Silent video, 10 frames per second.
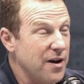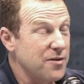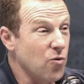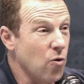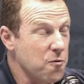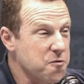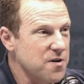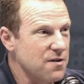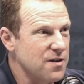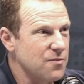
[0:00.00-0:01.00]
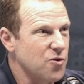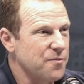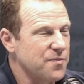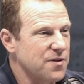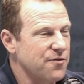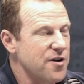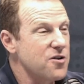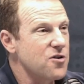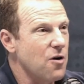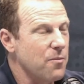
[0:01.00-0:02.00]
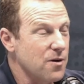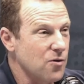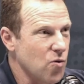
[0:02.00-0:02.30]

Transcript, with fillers: And all three of them were phenomenal